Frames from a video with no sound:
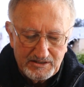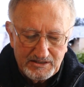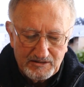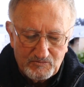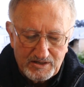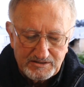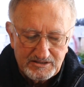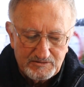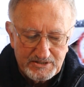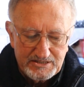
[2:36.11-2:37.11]
It wants
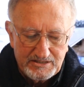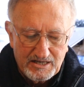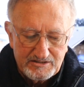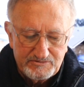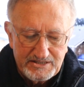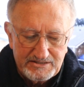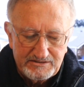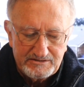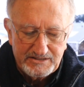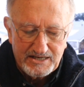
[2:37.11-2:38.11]
the West Coast
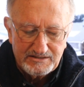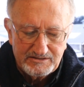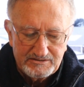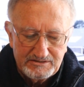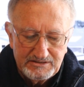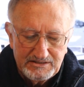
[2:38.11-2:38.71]
Regional Council